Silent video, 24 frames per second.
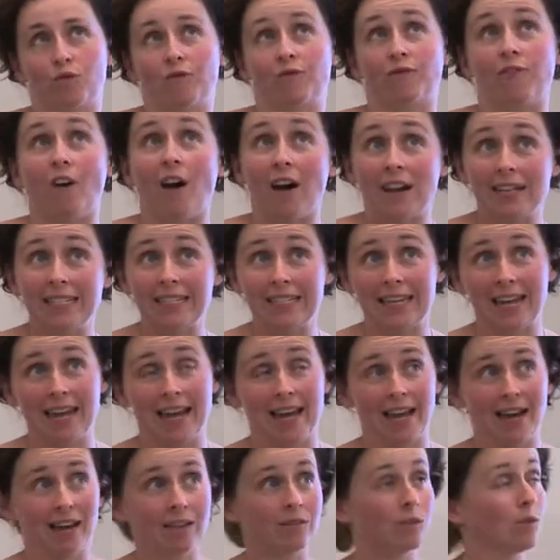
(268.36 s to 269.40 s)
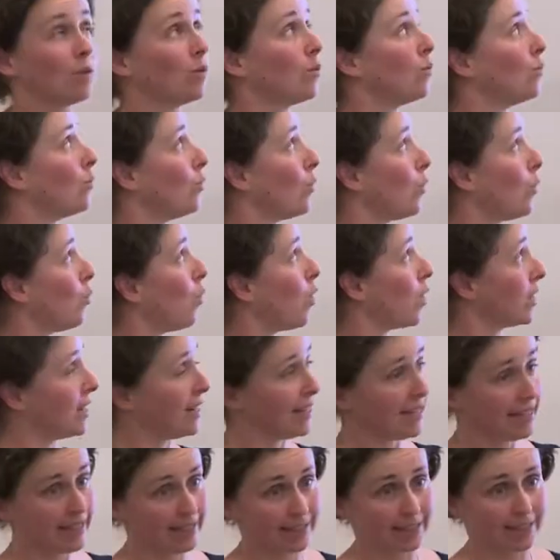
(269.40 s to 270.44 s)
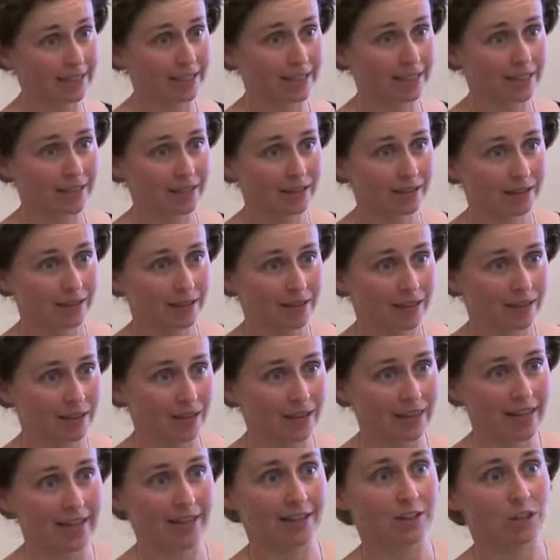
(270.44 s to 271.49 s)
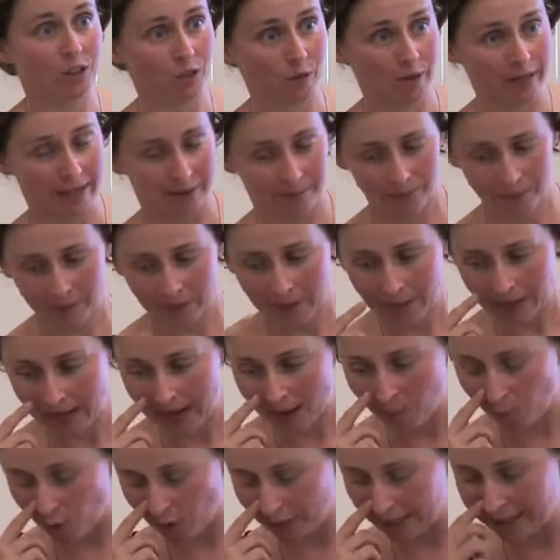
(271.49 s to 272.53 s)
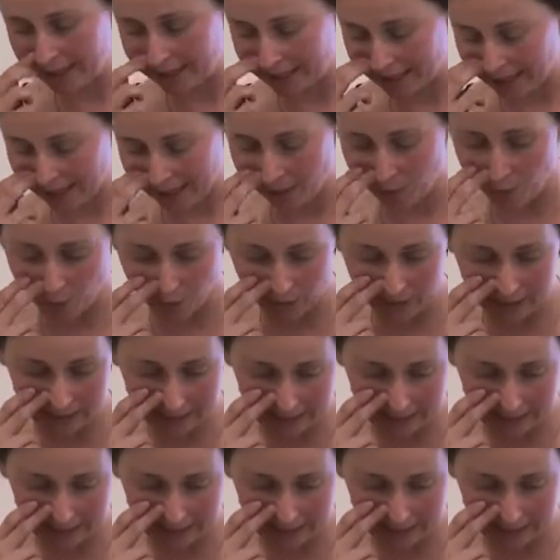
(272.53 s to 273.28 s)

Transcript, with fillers: finding out what it is that they're doing and what it is that they want to